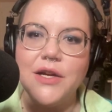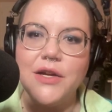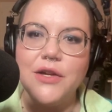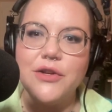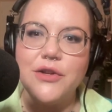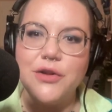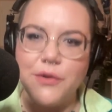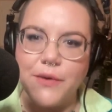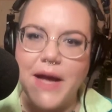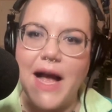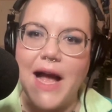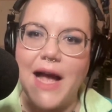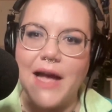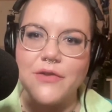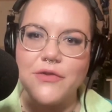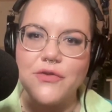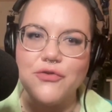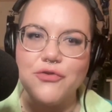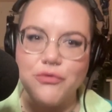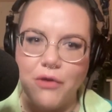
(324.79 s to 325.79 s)
to
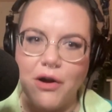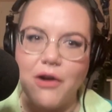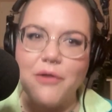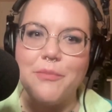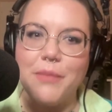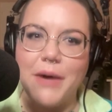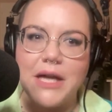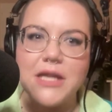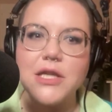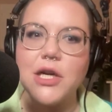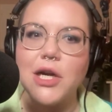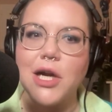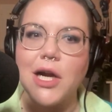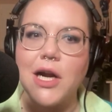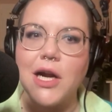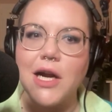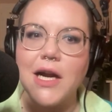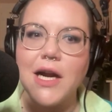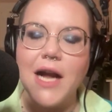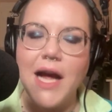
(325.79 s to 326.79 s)
cast Gerard
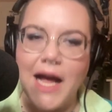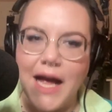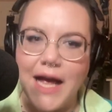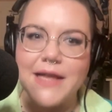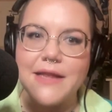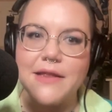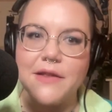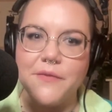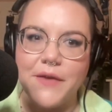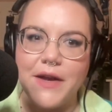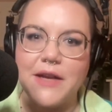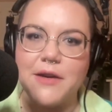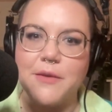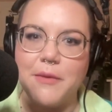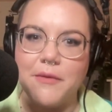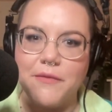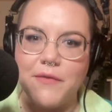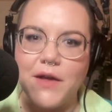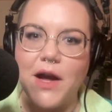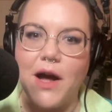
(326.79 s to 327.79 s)
Butler as the Phantom
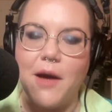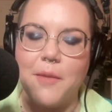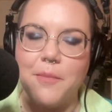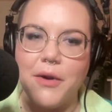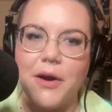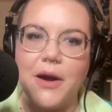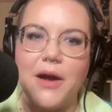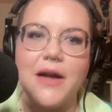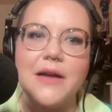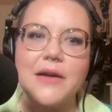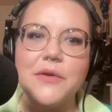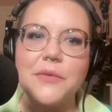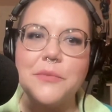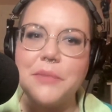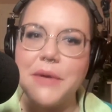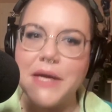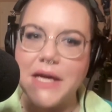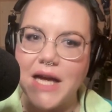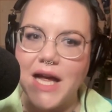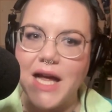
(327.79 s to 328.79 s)
of the Opera
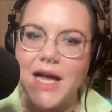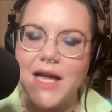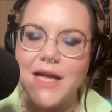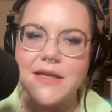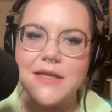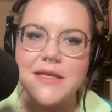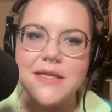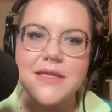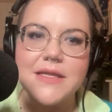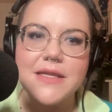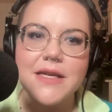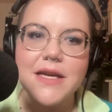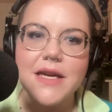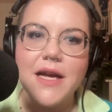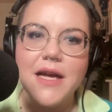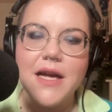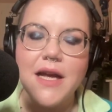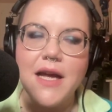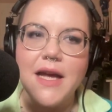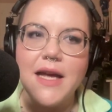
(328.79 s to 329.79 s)
because
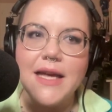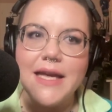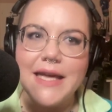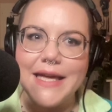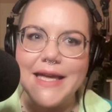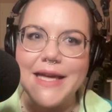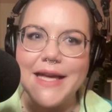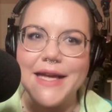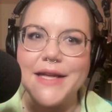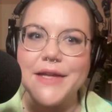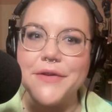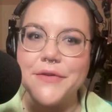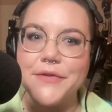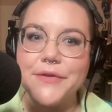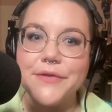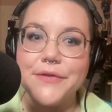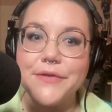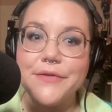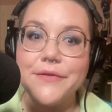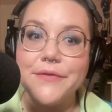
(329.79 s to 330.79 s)
he
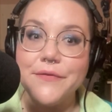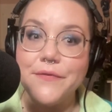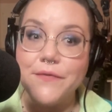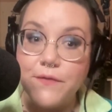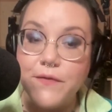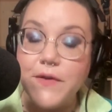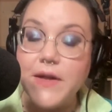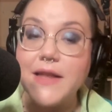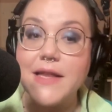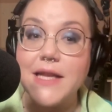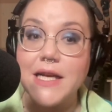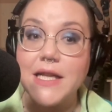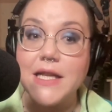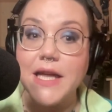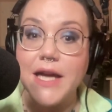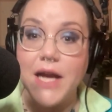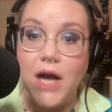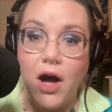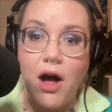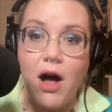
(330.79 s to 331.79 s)
is
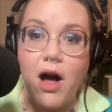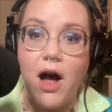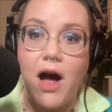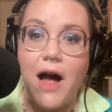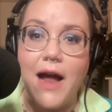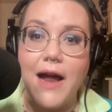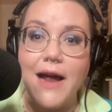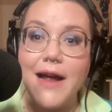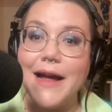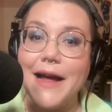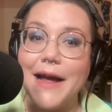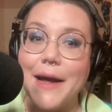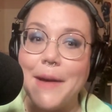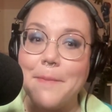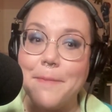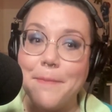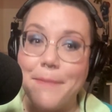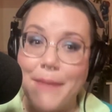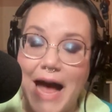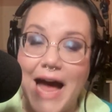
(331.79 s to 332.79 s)
physically hot
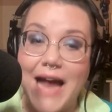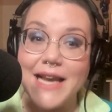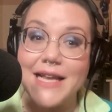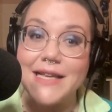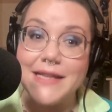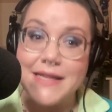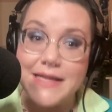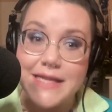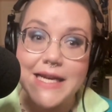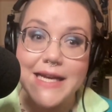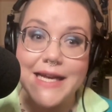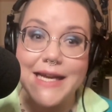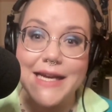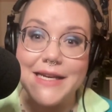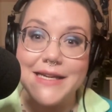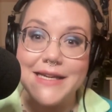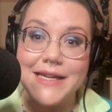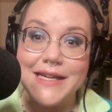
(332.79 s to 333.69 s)
and bad at singing.